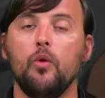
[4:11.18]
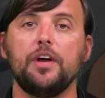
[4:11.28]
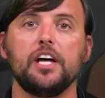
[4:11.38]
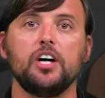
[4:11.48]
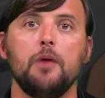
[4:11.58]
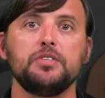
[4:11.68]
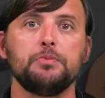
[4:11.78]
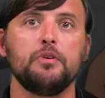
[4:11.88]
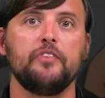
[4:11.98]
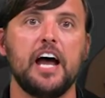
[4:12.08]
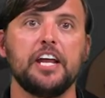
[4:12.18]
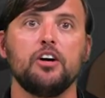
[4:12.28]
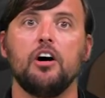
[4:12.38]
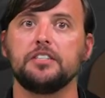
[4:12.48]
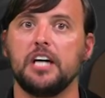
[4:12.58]
When it comes to
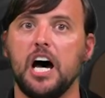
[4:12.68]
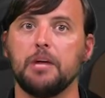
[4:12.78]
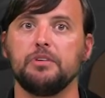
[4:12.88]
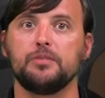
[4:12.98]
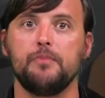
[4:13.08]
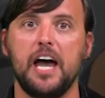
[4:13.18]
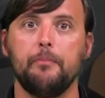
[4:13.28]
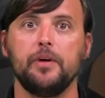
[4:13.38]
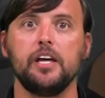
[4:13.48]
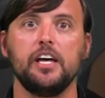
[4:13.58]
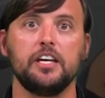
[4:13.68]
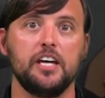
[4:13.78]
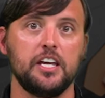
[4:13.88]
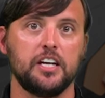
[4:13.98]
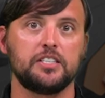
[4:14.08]
providing autonomous mapping in
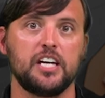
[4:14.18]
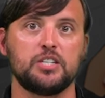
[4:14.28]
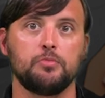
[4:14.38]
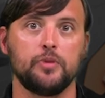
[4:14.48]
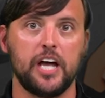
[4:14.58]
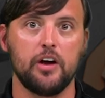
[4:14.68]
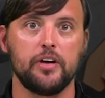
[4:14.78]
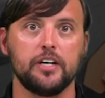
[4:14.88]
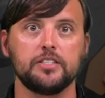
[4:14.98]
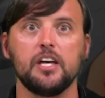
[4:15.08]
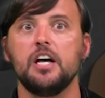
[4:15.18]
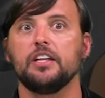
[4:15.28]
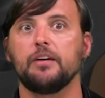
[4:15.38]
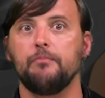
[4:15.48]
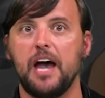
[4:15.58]
inaccessible areas
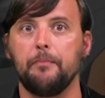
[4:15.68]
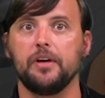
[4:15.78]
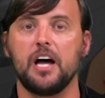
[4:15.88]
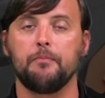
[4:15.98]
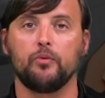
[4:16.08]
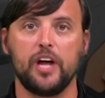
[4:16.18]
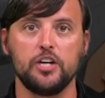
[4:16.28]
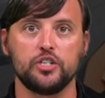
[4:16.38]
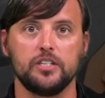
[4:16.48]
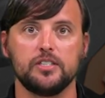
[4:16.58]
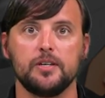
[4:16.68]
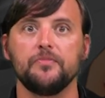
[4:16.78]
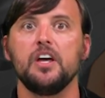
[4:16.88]
like mapping operations,